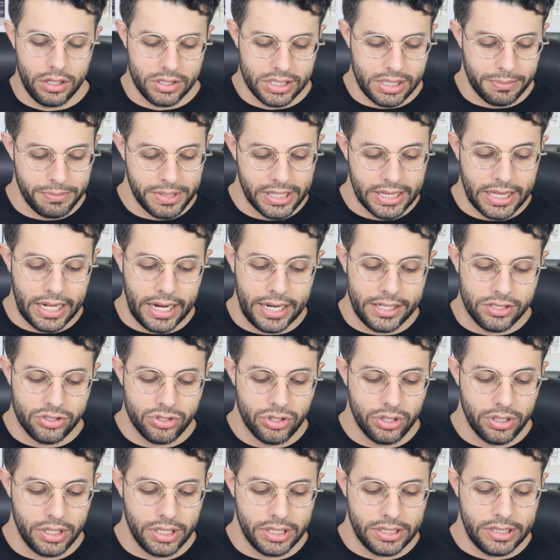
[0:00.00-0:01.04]
something that I
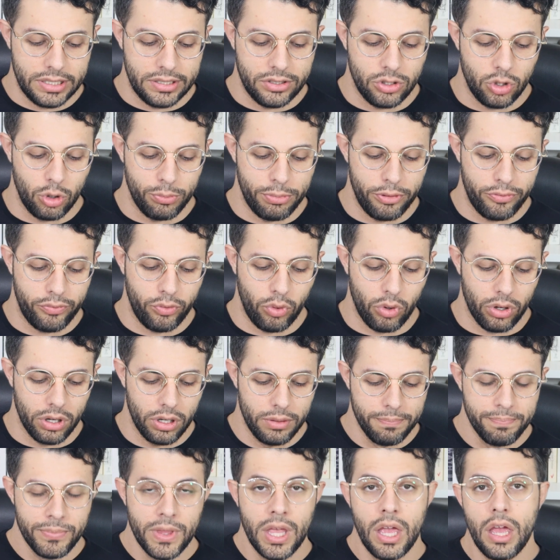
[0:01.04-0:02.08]
certainly didn't know before.
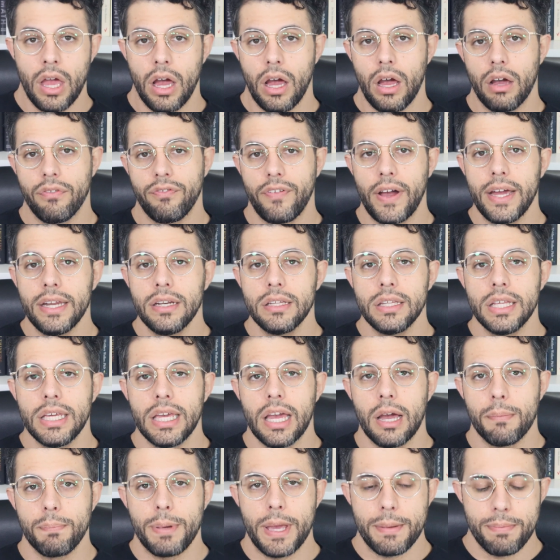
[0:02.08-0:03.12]

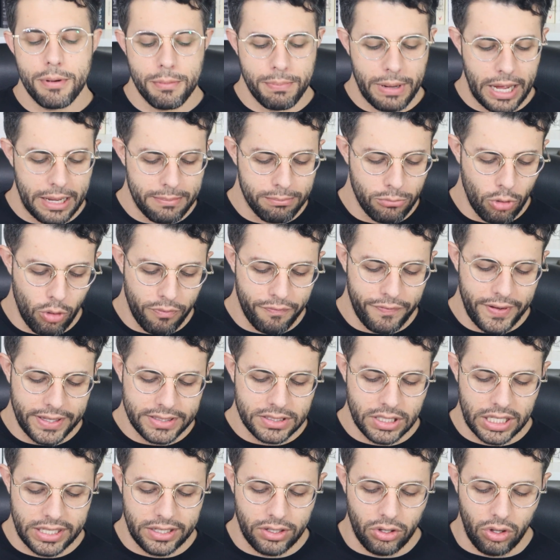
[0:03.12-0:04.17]
Finally, a paper by
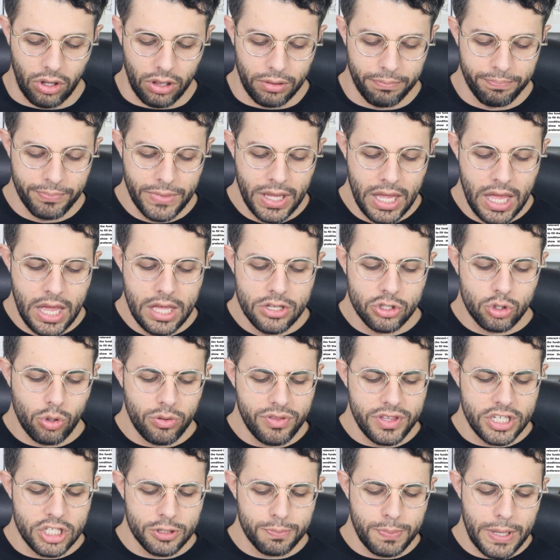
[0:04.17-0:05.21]
Moffett et al.
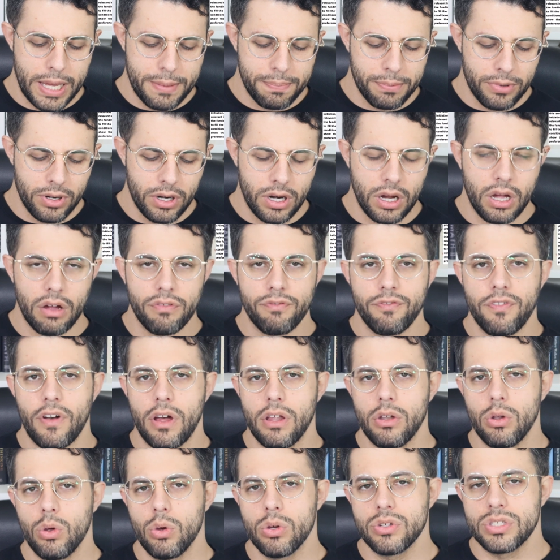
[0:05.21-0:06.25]
So this paper
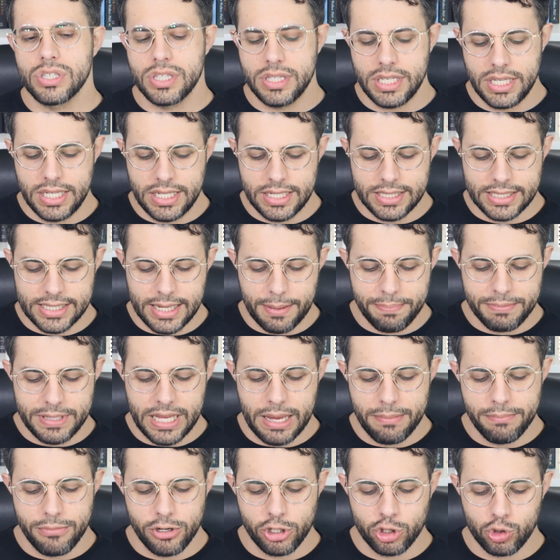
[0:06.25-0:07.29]
follows the
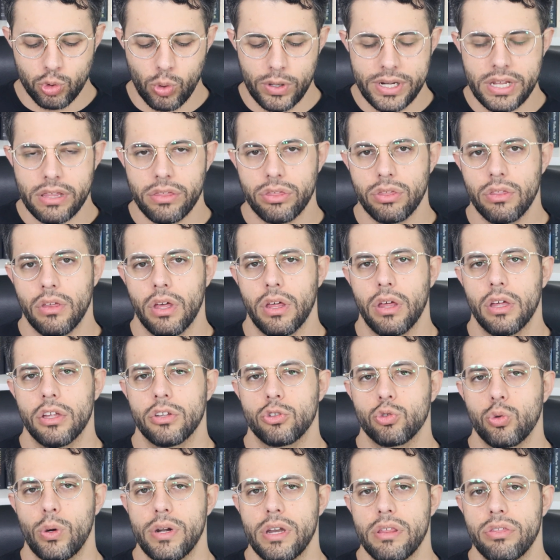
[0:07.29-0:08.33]
September
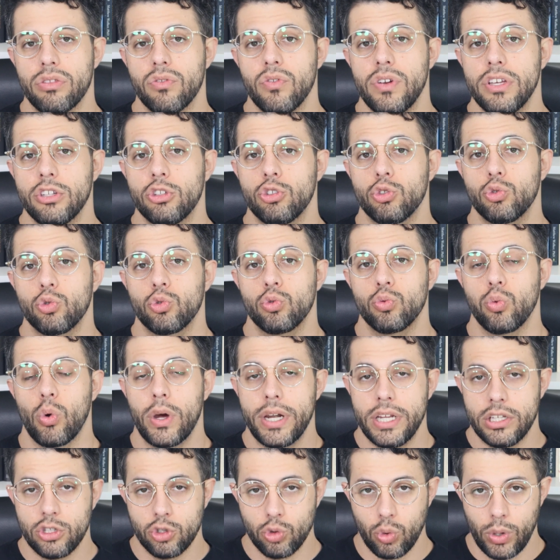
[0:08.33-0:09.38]
23,
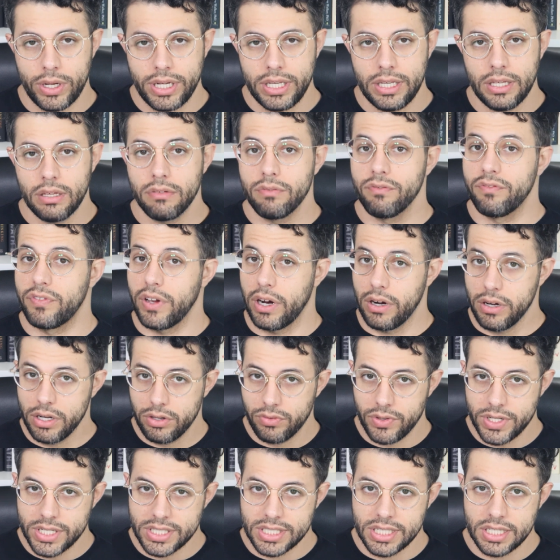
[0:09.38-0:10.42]
2020,
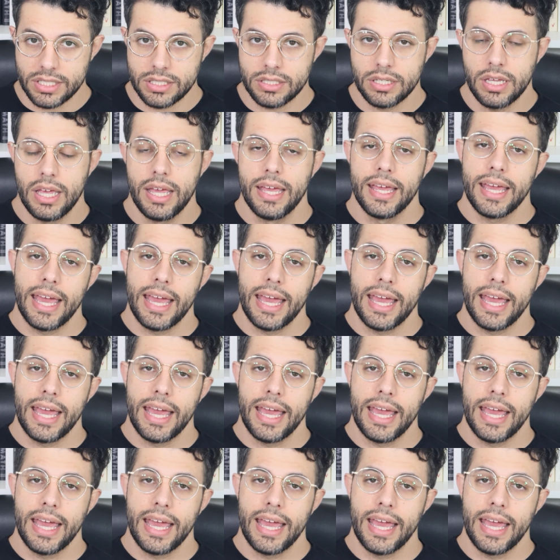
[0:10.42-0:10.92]
very recent